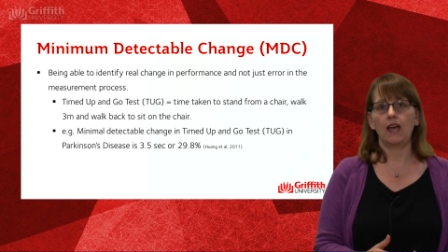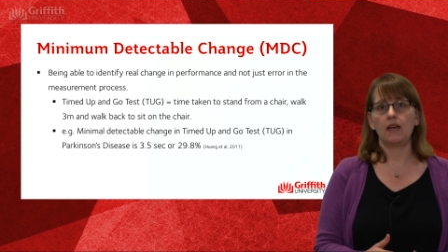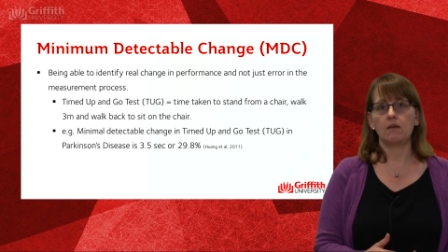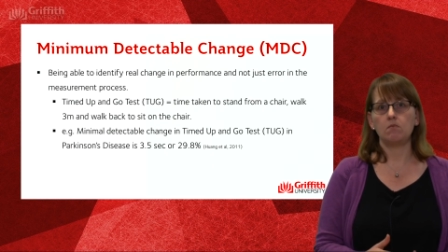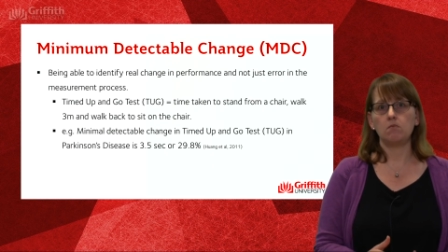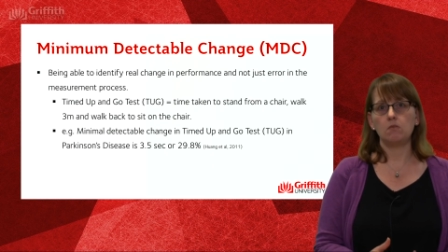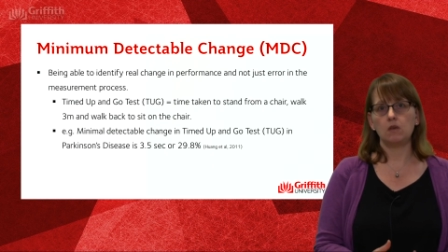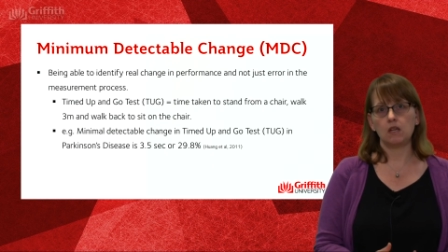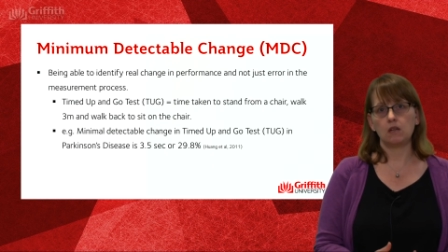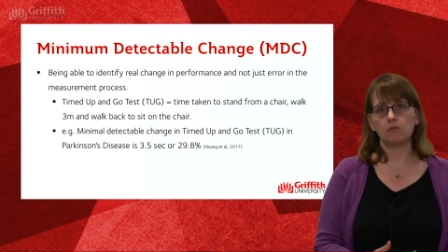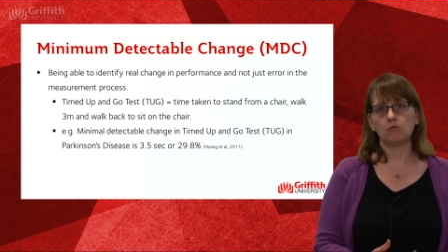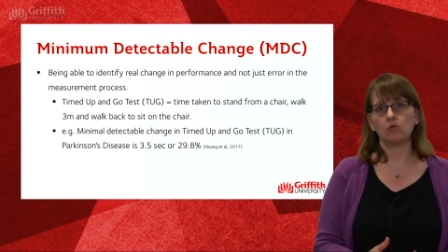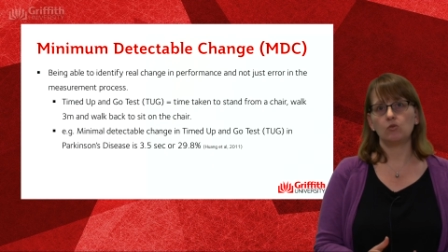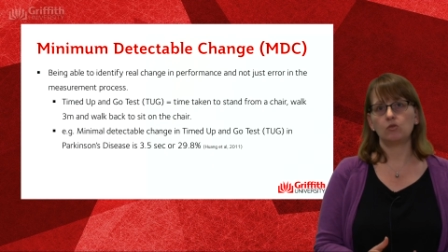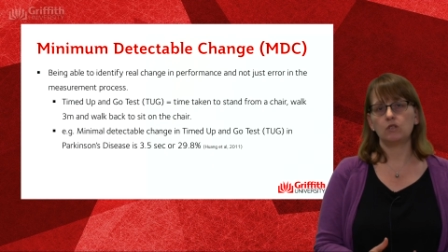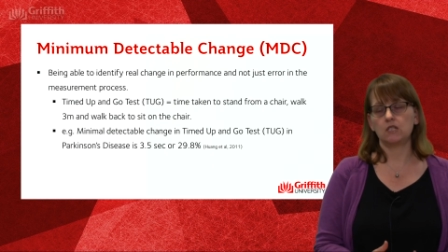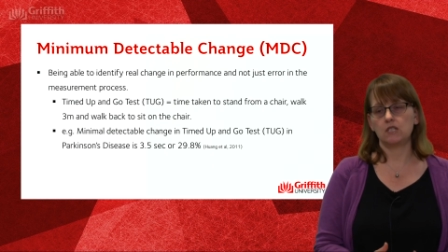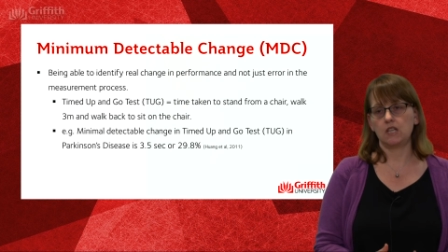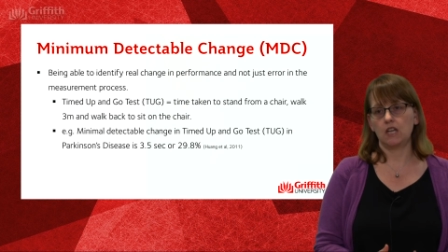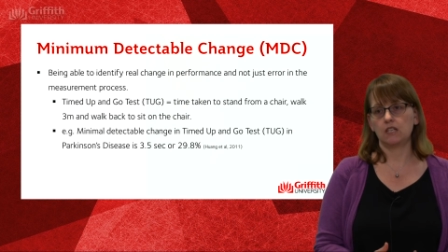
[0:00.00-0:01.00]
a minimal
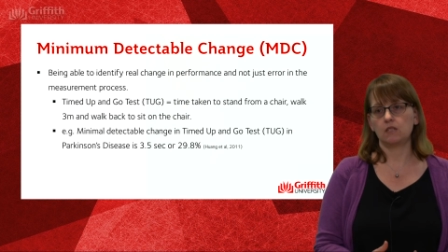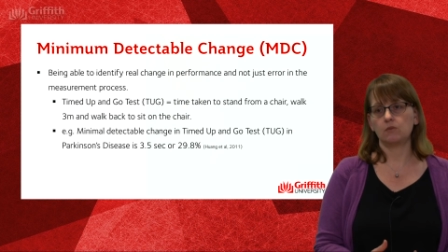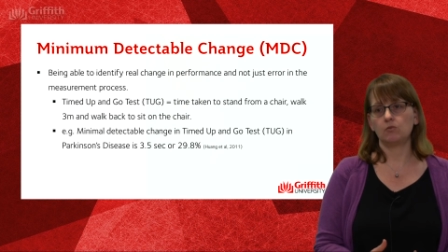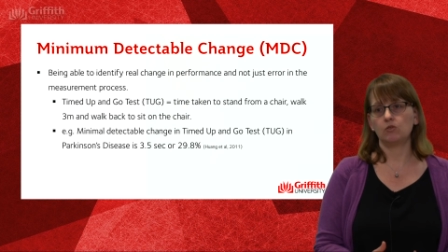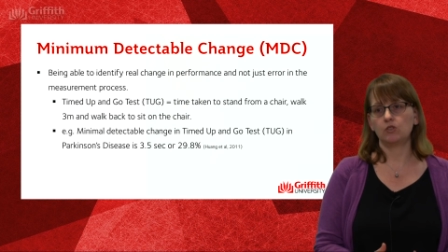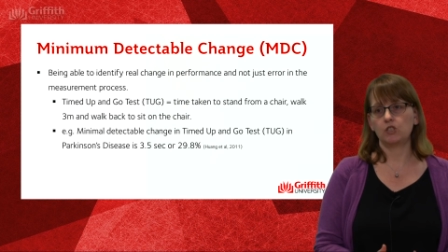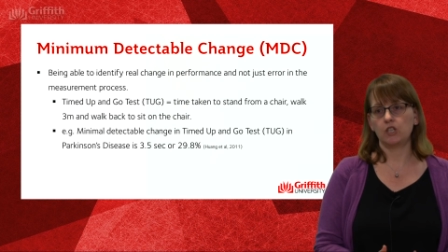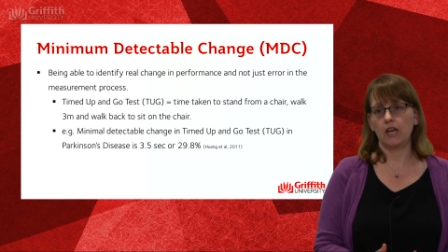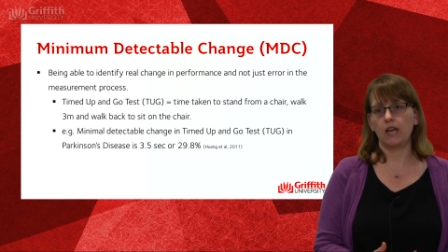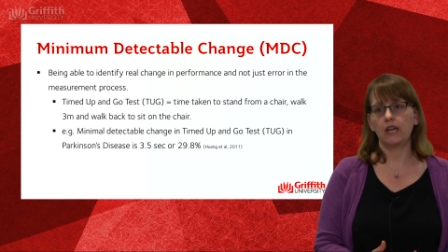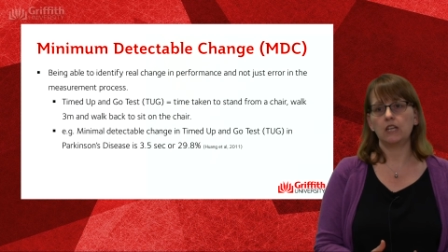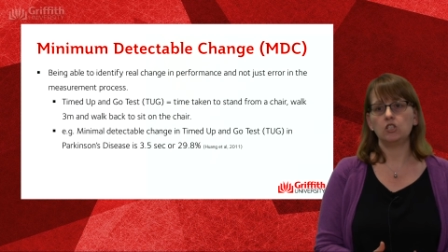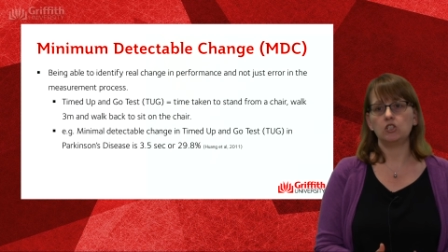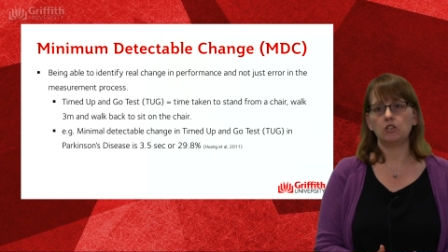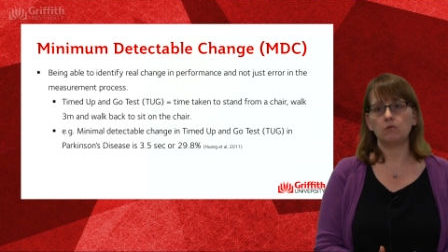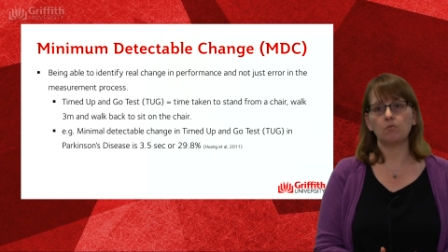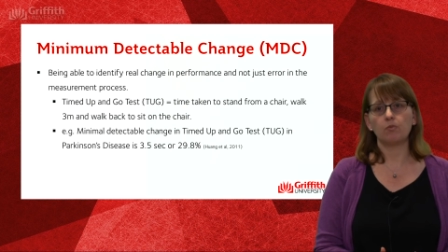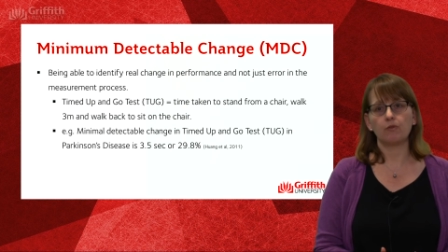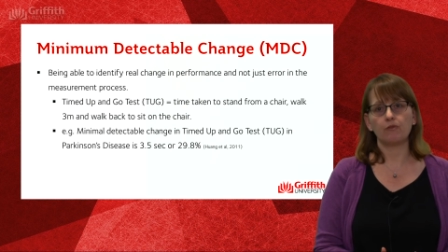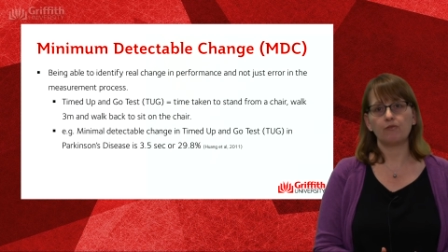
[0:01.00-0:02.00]
detectable change
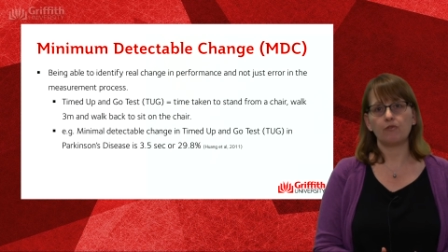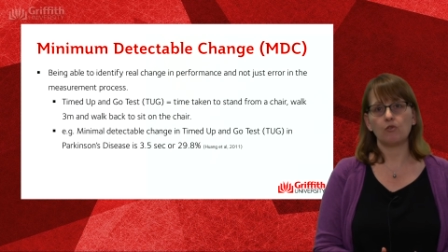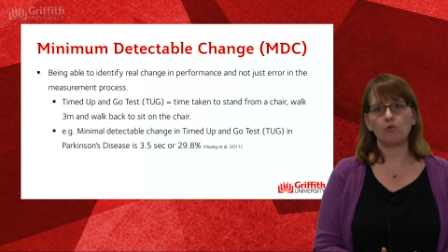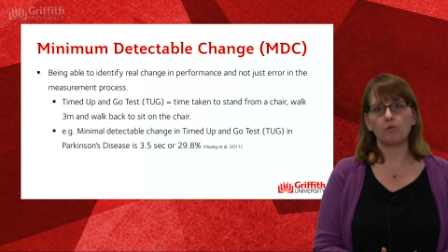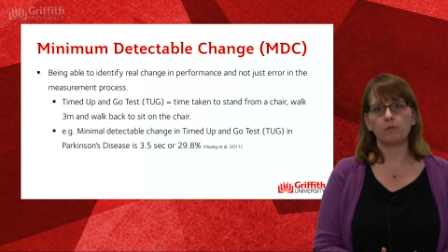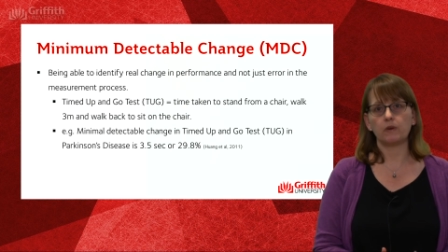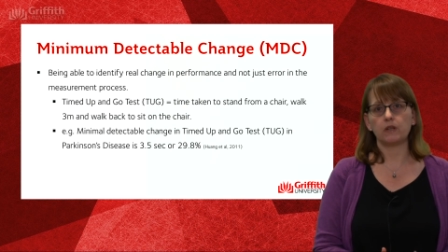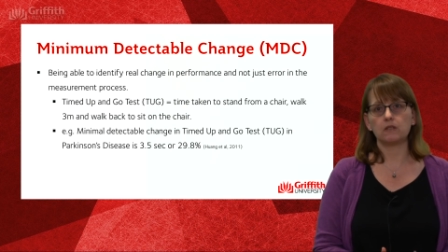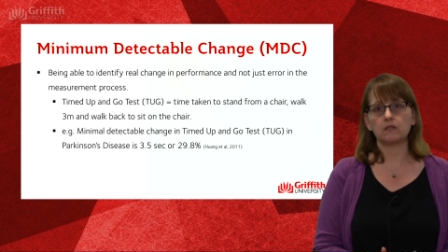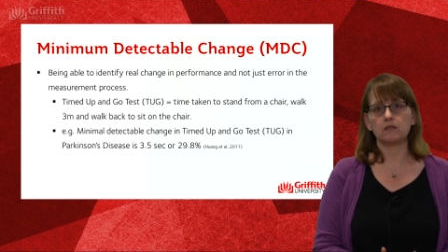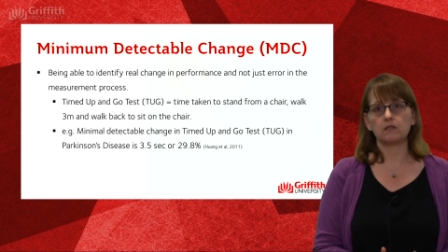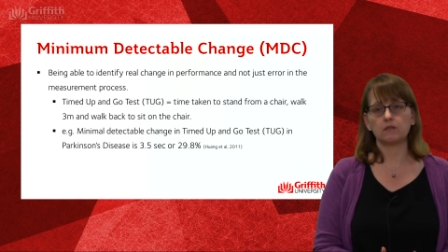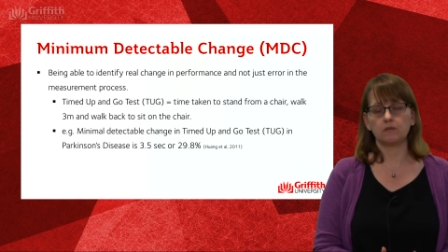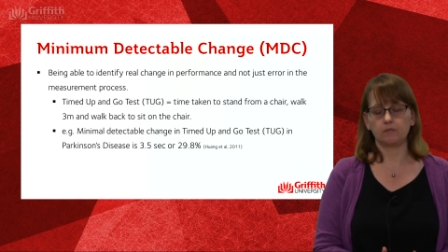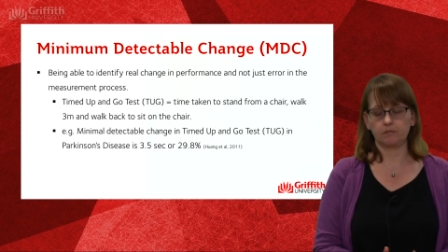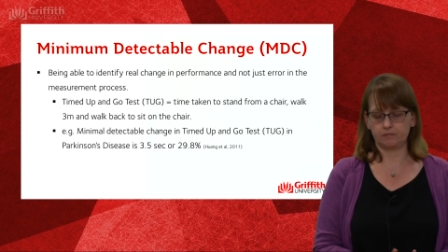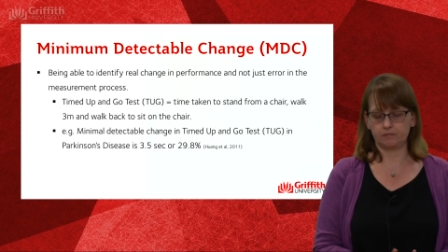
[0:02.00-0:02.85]
in performance.